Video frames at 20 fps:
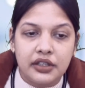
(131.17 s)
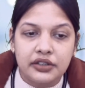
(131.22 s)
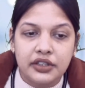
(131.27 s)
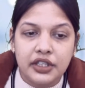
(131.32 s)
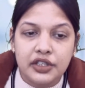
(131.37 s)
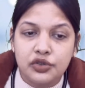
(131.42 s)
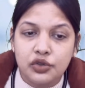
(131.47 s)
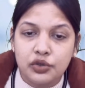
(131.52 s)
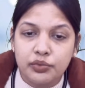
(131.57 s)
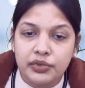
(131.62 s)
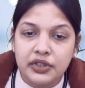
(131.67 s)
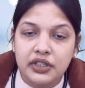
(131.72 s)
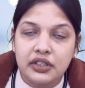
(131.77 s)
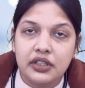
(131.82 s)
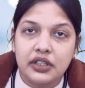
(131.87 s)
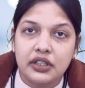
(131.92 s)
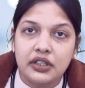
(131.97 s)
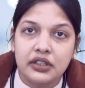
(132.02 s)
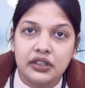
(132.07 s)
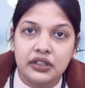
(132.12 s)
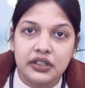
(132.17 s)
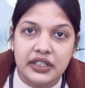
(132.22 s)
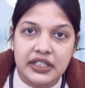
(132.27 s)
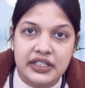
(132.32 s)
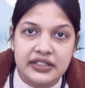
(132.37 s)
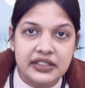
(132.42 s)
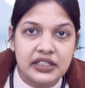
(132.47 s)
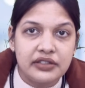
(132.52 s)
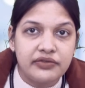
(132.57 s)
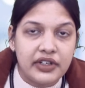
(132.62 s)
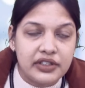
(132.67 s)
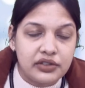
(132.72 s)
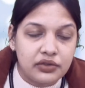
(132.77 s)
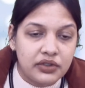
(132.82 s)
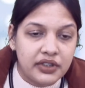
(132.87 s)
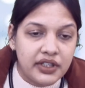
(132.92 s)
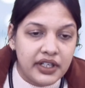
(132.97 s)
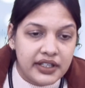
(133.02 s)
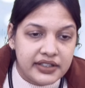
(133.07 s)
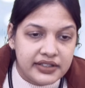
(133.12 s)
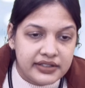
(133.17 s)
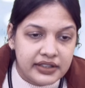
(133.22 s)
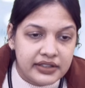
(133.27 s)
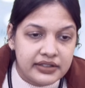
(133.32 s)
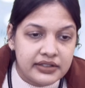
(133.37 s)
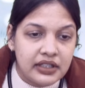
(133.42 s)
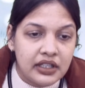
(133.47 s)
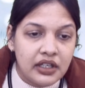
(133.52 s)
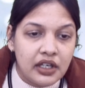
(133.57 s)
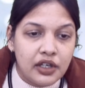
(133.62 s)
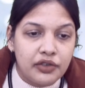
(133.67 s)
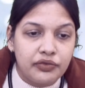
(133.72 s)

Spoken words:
There should be easy vascular access,